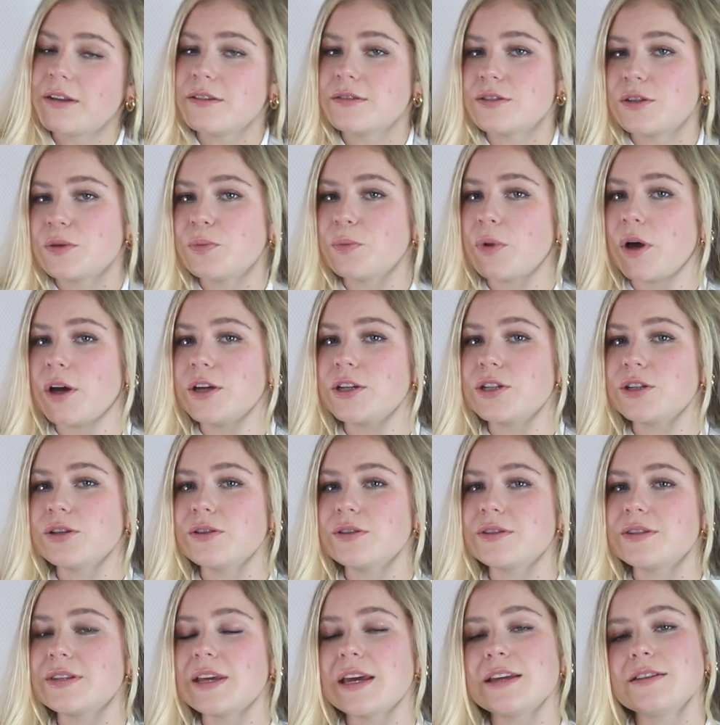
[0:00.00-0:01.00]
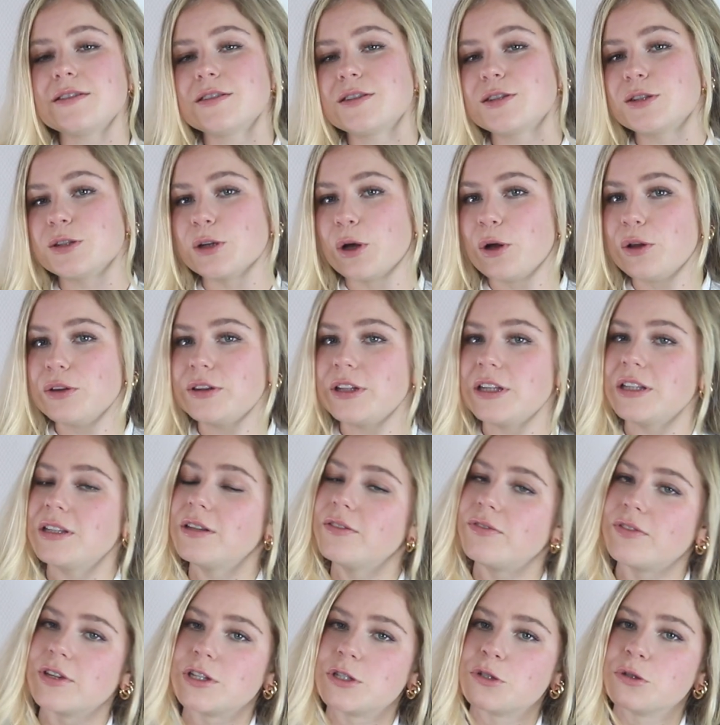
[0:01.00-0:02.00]
into modules and sold
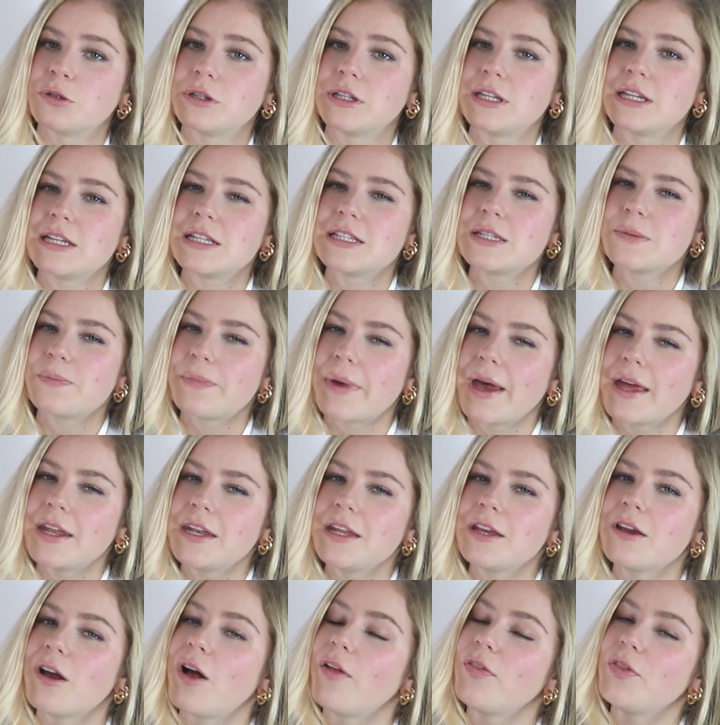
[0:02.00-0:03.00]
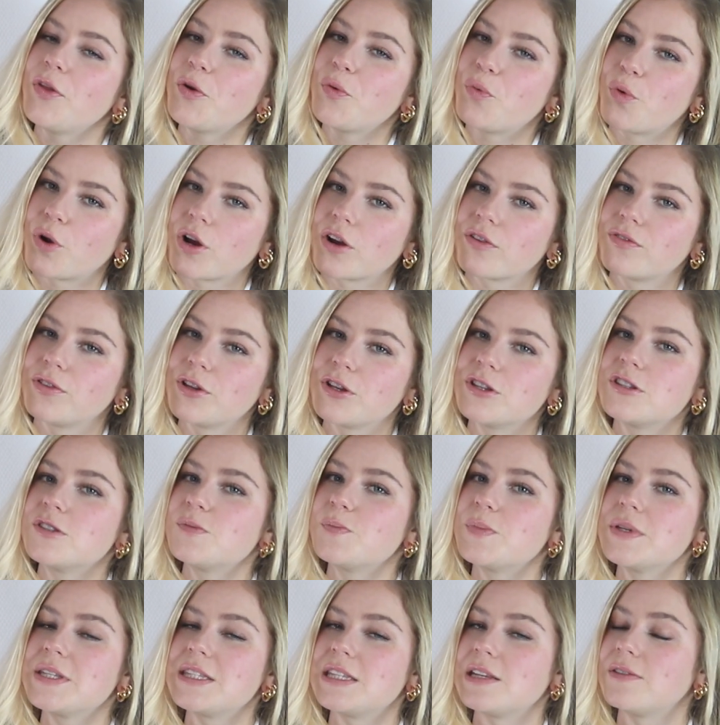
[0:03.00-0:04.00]
individually depending on the workflow
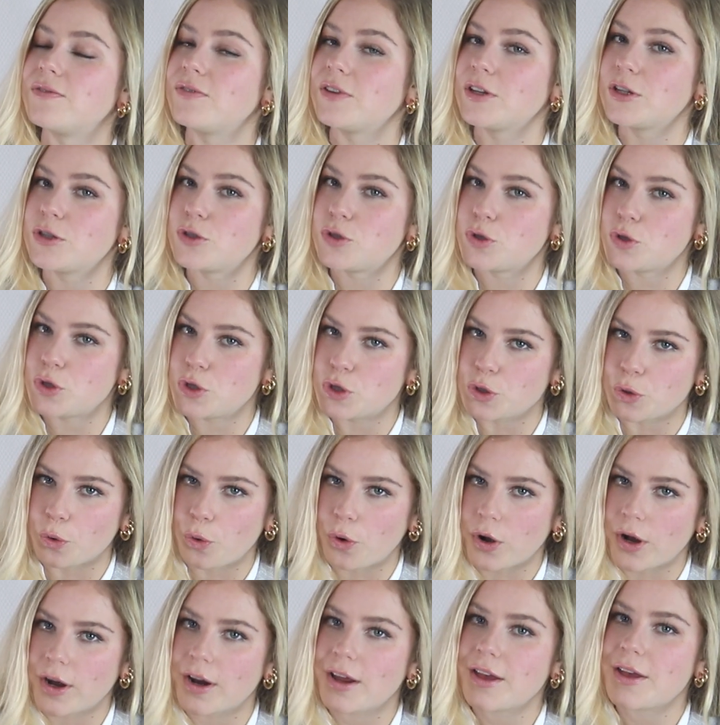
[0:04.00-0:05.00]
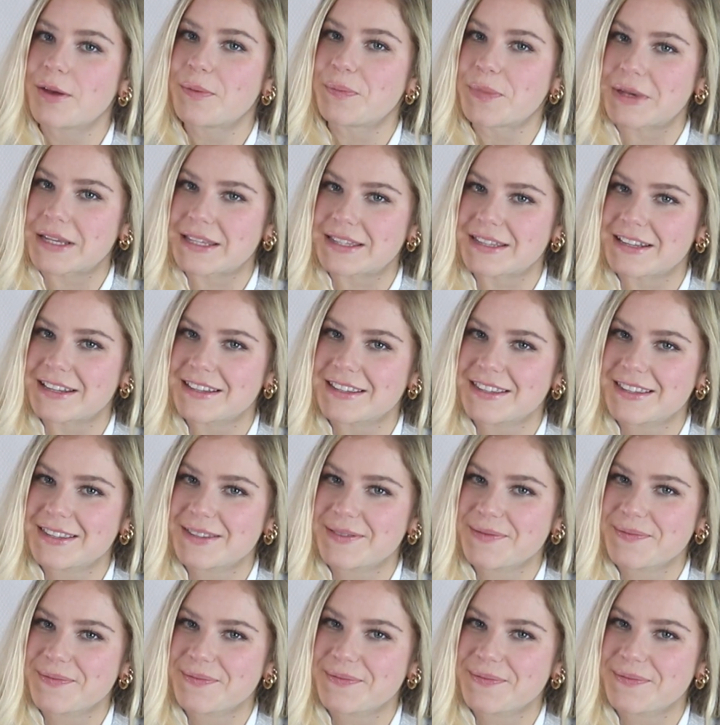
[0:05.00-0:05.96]
specific to your business.